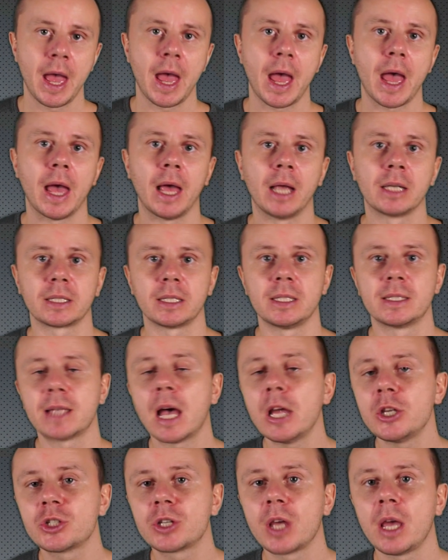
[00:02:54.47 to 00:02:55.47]
And in
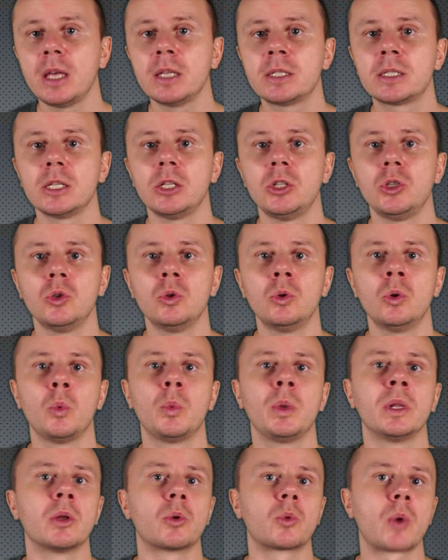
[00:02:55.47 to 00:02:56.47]
such case, you
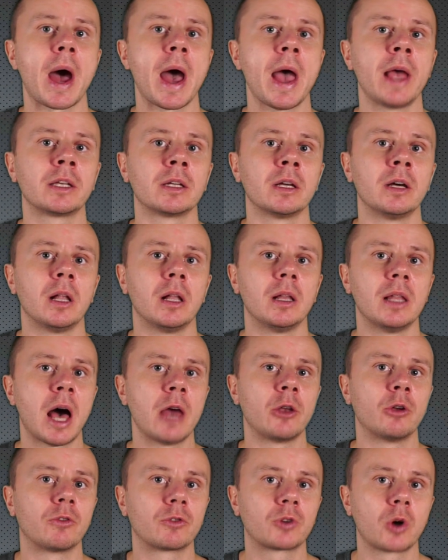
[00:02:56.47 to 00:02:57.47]
will write
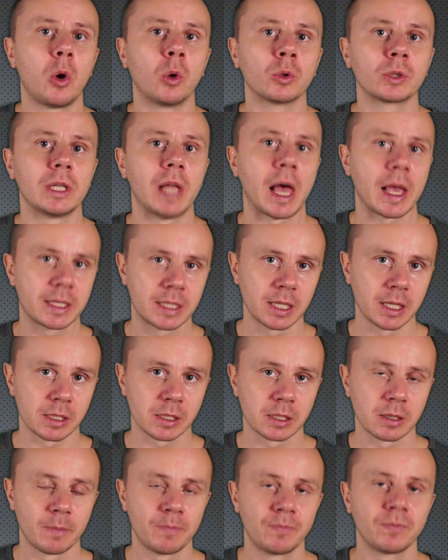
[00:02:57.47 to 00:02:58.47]
line of code like
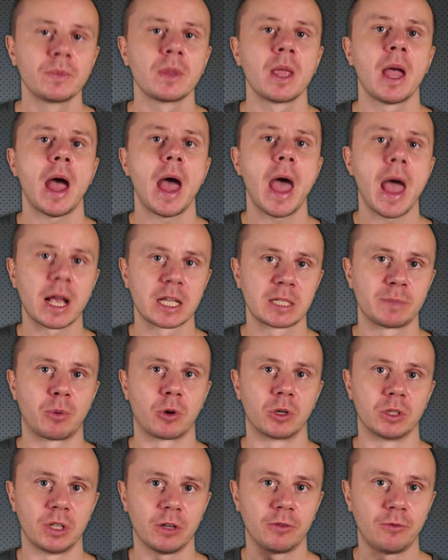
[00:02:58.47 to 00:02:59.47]
this,
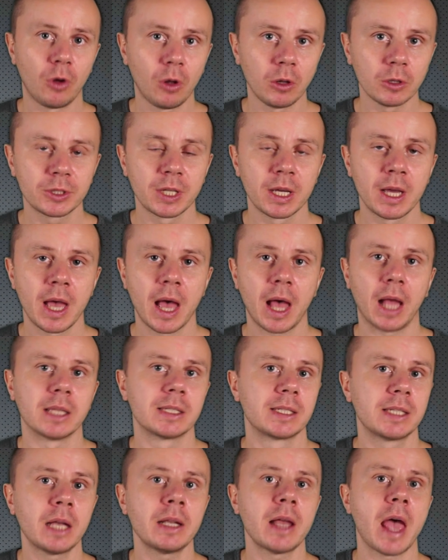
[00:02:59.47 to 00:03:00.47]
export default, and
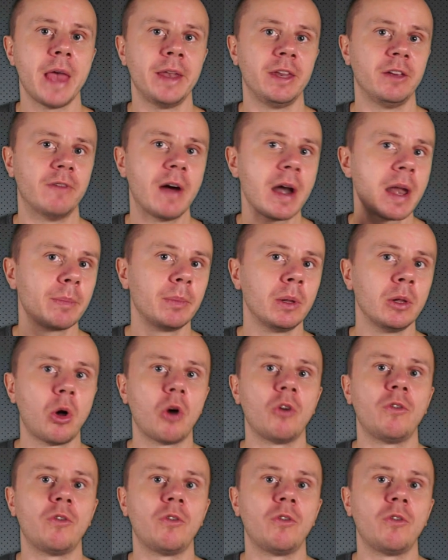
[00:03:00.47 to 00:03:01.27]
then any variable or